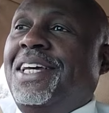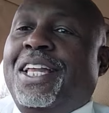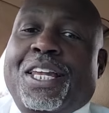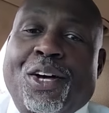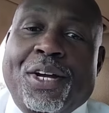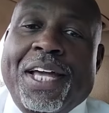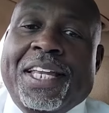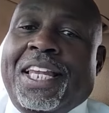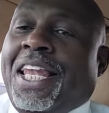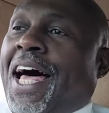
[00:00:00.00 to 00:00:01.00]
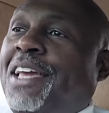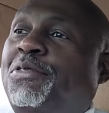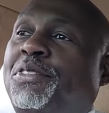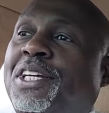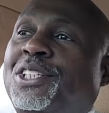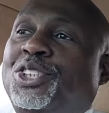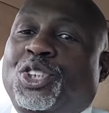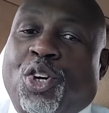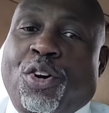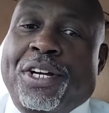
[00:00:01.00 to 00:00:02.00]
look at life
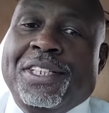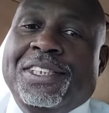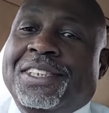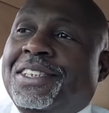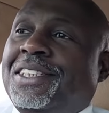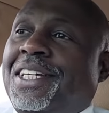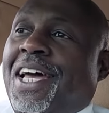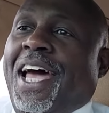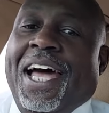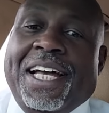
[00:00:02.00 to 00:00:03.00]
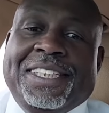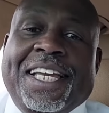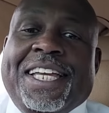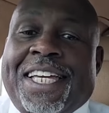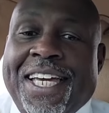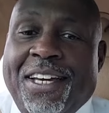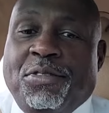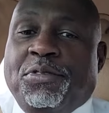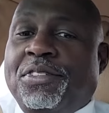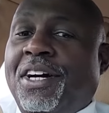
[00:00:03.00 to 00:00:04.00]
insurance as a
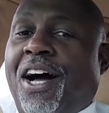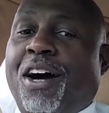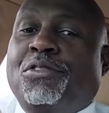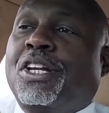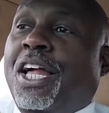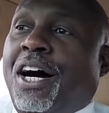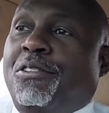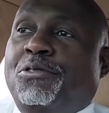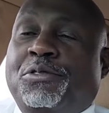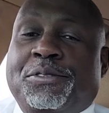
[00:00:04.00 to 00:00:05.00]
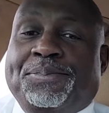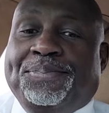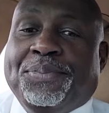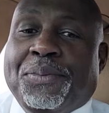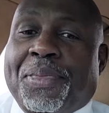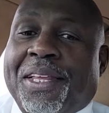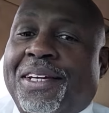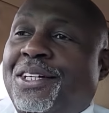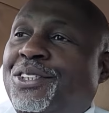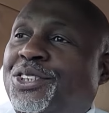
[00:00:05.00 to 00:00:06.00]
gift of love.
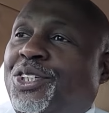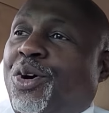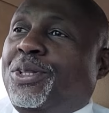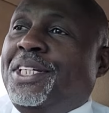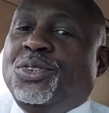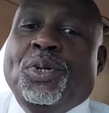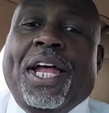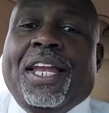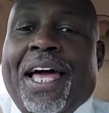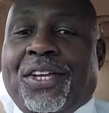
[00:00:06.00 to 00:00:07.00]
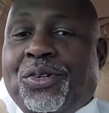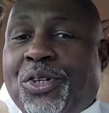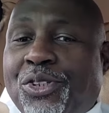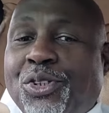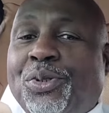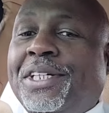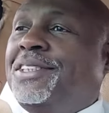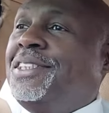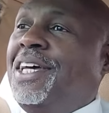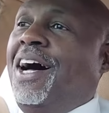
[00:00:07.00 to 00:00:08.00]
So this is what i like you to do
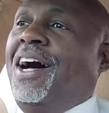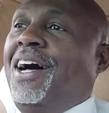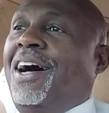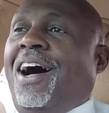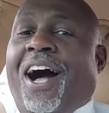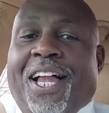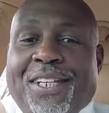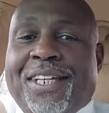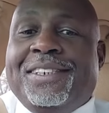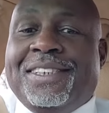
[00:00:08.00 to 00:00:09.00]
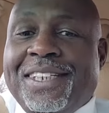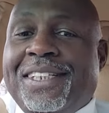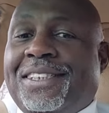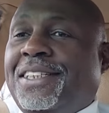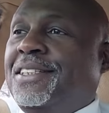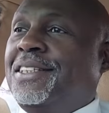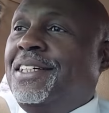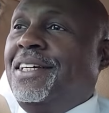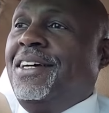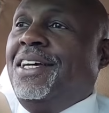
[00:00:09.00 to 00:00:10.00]
this holiday season.
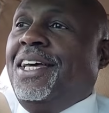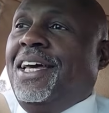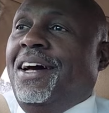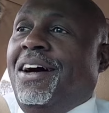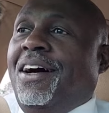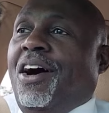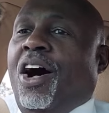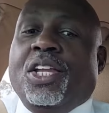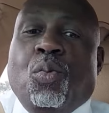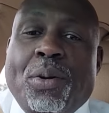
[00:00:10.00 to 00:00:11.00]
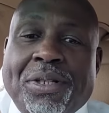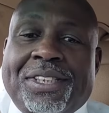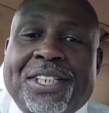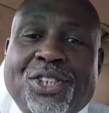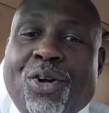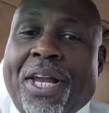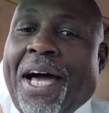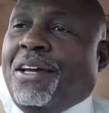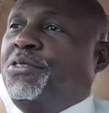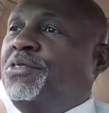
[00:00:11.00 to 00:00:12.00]
All the women's in your
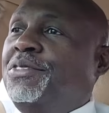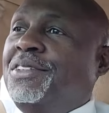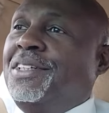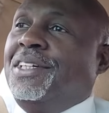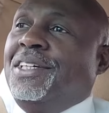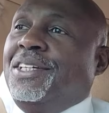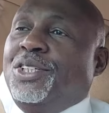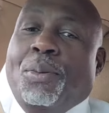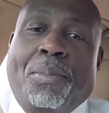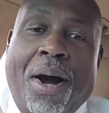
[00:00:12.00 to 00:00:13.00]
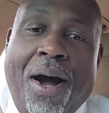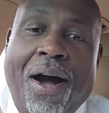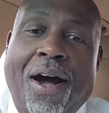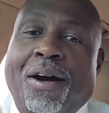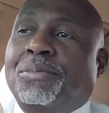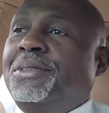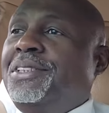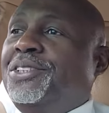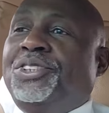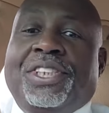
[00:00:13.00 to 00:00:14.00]
life, your mom,
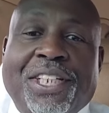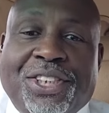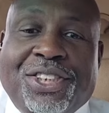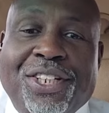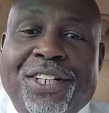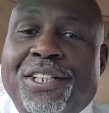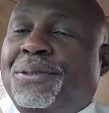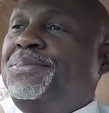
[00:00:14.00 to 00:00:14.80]
your sister,